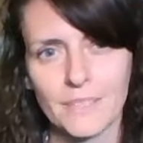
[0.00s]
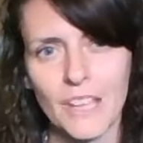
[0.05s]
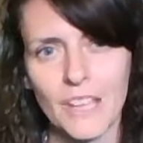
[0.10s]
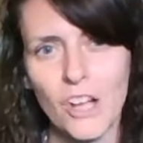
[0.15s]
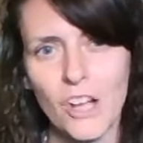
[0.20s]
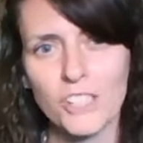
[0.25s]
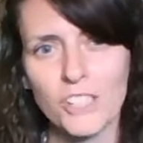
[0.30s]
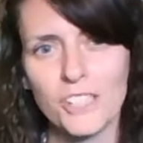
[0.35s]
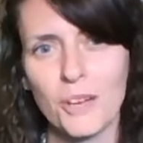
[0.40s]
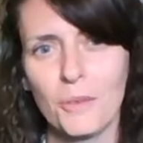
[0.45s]

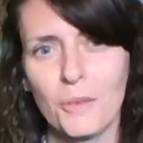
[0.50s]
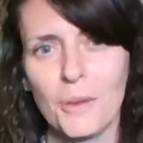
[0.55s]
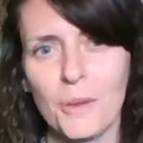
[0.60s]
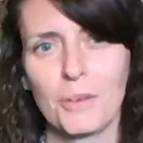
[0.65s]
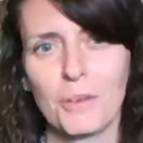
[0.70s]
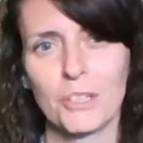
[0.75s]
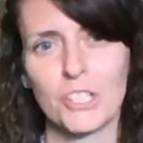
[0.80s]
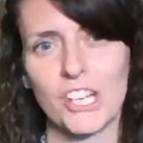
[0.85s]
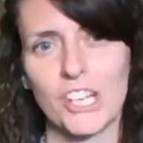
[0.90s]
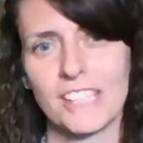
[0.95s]
Also, we
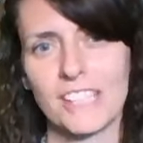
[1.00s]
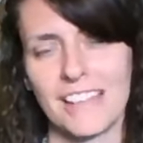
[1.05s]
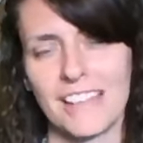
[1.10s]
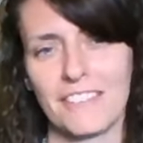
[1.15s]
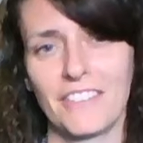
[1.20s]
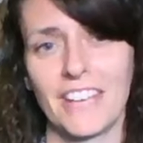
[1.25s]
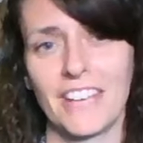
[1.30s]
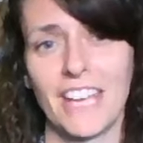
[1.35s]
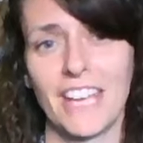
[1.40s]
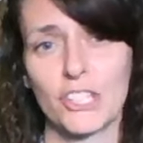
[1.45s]
were just
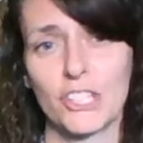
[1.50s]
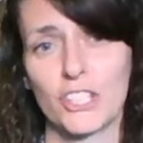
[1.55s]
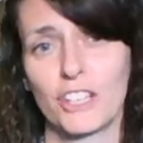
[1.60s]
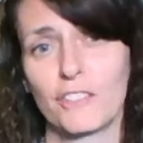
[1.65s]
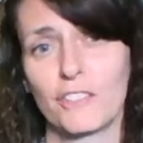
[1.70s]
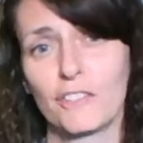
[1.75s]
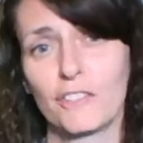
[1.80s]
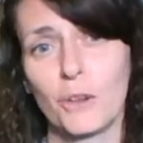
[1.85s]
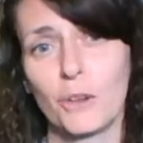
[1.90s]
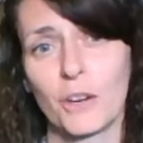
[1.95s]
on vacation
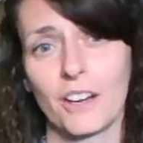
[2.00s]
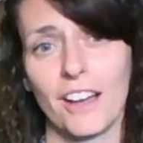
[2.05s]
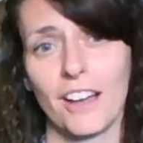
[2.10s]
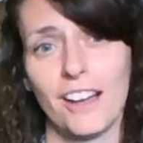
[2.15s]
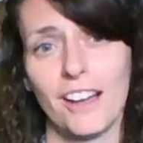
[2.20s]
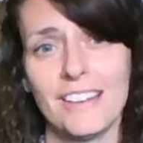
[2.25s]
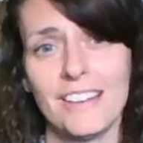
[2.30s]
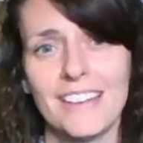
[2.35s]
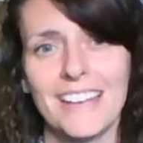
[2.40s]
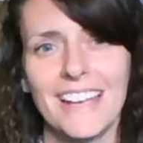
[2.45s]
in
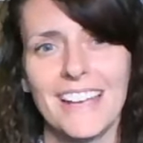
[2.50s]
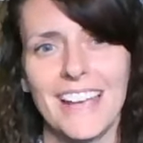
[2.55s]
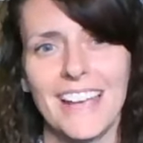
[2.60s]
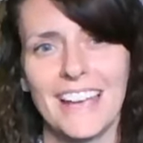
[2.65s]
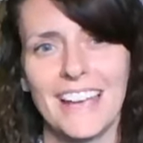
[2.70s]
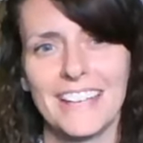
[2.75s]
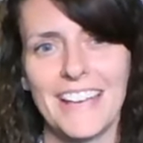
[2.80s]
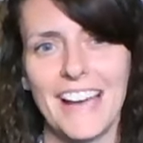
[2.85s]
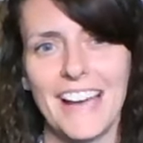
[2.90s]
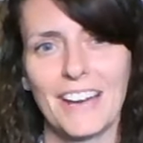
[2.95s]
Florida,
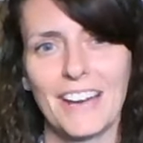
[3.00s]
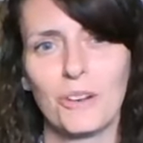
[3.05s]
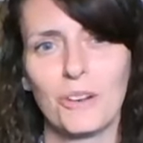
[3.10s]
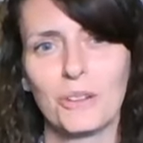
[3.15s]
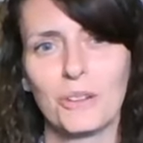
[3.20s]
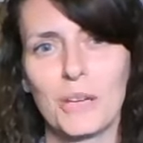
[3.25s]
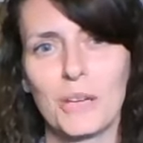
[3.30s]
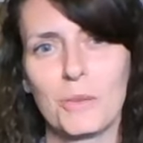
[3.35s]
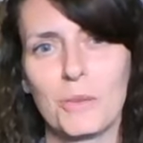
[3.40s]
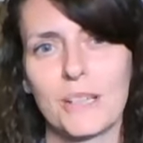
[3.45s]
and not
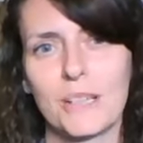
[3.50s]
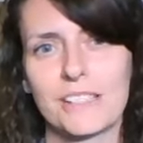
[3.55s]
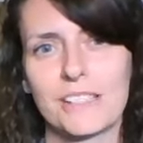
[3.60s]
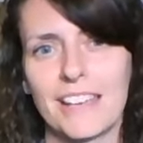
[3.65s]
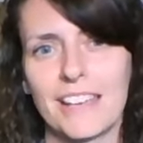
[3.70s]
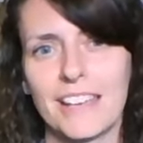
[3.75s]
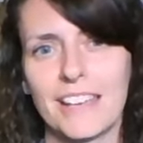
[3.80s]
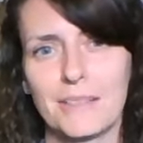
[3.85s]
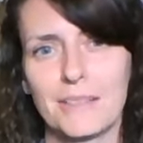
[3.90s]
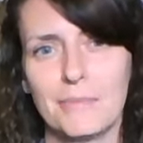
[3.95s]
only was
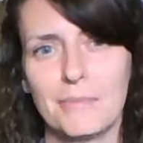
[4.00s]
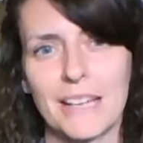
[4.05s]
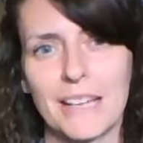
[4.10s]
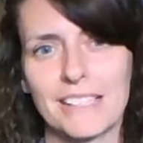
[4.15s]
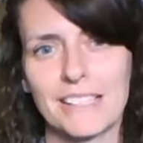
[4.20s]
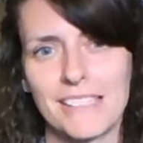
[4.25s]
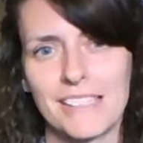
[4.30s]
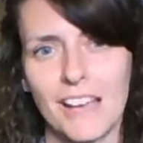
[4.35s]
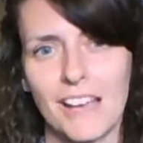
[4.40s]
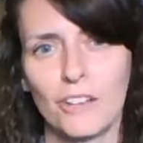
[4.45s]
it
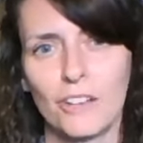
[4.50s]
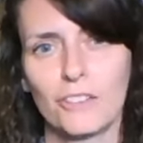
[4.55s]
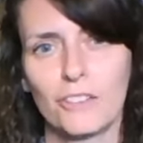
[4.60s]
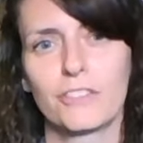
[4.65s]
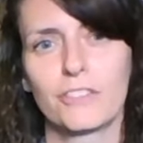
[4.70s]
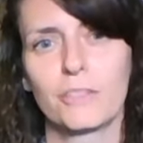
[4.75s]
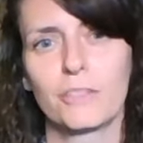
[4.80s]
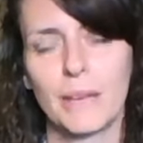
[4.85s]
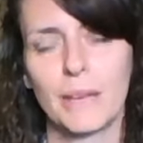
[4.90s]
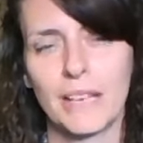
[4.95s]
myself,
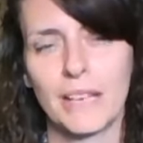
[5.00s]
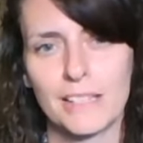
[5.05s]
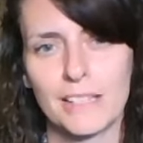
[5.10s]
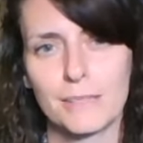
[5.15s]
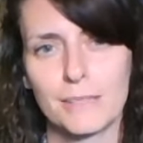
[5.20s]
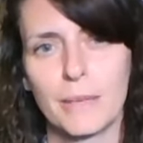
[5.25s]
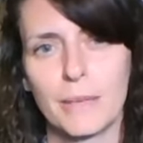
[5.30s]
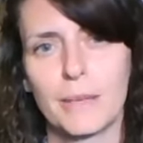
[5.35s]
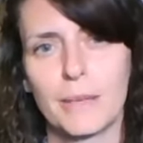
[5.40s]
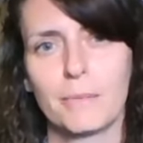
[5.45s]
my
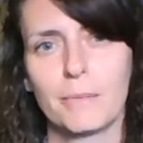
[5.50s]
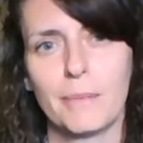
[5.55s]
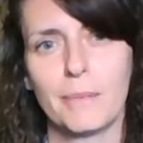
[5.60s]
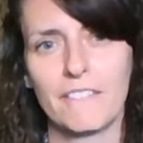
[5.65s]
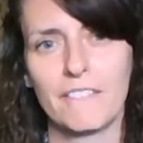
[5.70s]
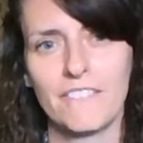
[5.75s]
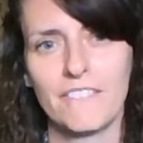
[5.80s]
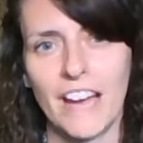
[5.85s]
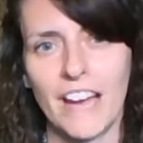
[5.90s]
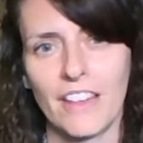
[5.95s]
husband, my
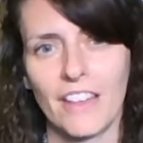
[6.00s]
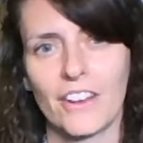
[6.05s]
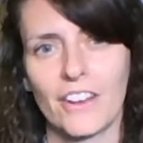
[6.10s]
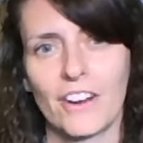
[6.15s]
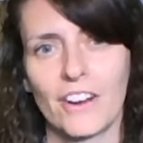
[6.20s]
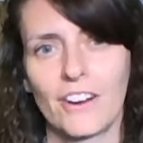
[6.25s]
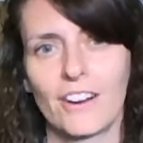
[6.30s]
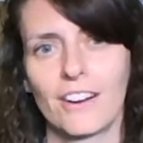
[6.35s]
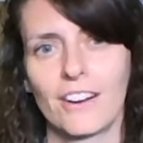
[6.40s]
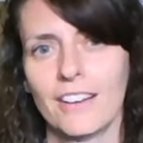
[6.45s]

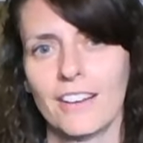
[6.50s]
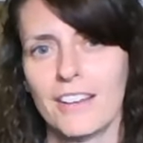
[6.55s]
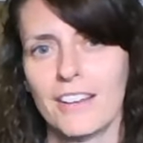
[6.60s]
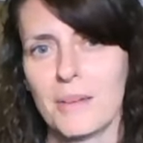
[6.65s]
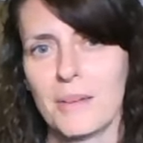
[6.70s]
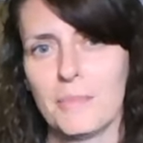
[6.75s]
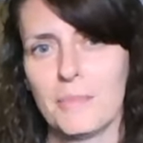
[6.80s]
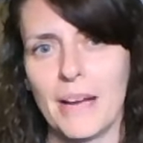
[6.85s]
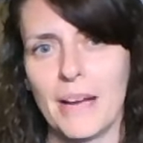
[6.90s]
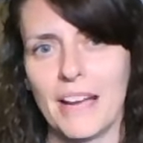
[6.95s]
father,
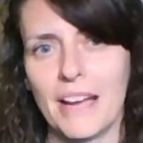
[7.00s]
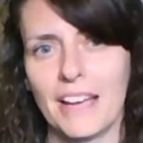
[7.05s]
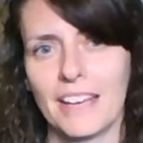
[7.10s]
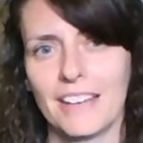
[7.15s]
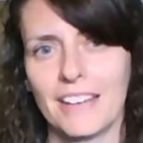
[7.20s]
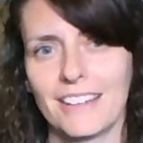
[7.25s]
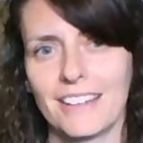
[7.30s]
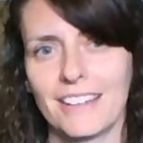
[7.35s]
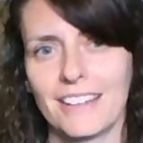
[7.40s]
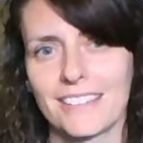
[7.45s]
my
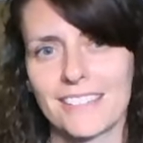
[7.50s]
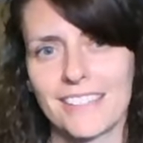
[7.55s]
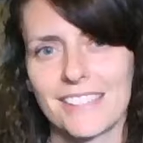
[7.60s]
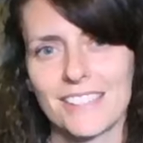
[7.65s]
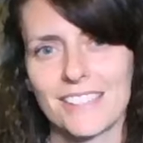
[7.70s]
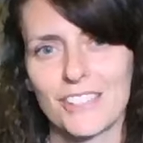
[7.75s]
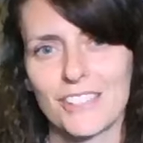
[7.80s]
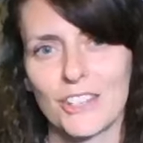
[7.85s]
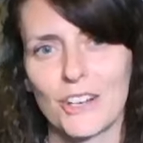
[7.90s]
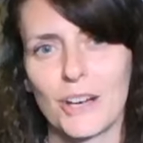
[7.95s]

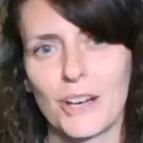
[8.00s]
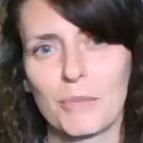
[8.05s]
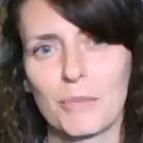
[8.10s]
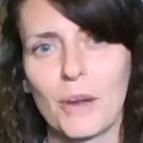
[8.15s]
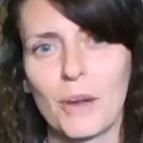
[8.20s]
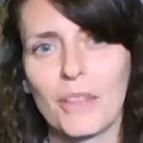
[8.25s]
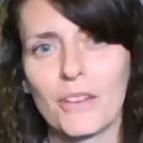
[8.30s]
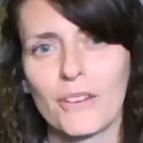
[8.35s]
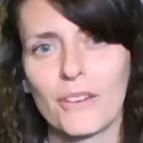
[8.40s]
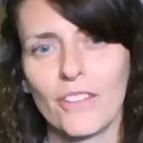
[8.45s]
sister and
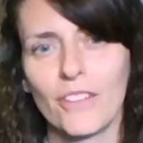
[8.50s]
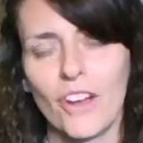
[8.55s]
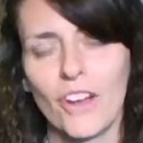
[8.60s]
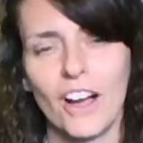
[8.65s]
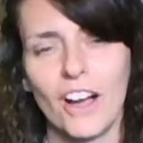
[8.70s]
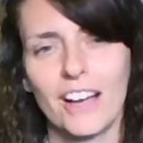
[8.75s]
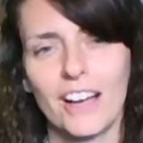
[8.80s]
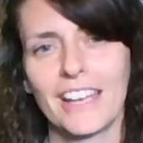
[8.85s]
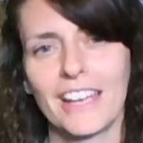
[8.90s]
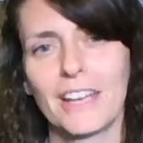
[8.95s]

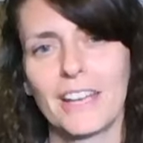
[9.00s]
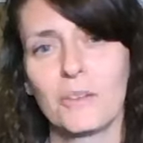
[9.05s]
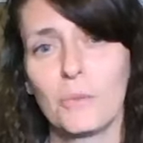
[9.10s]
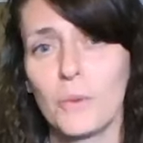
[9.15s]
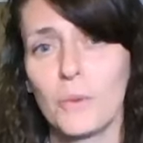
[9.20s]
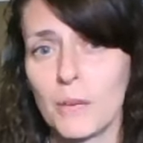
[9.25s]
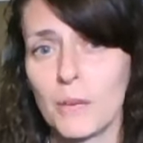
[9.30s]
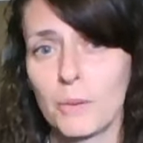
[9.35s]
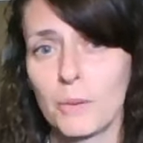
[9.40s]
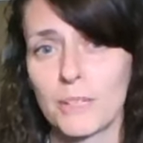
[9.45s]
brother-in-law, and
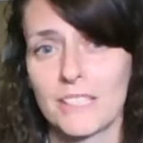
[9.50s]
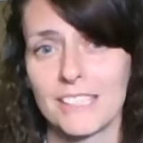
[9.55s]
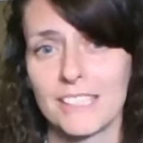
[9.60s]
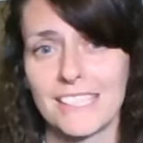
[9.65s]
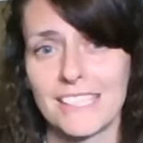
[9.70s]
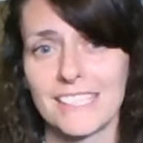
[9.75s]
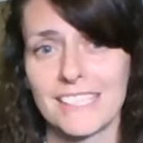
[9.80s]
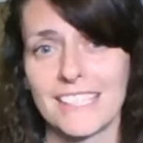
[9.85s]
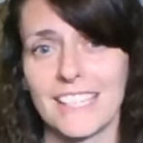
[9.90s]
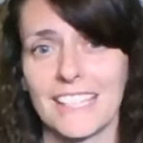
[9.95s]
we went to
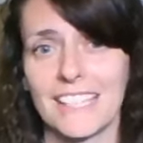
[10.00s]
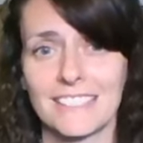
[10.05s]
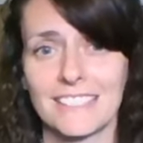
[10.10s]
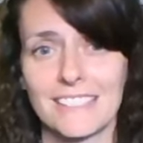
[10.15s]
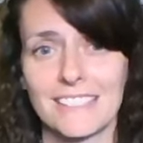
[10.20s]
Disney.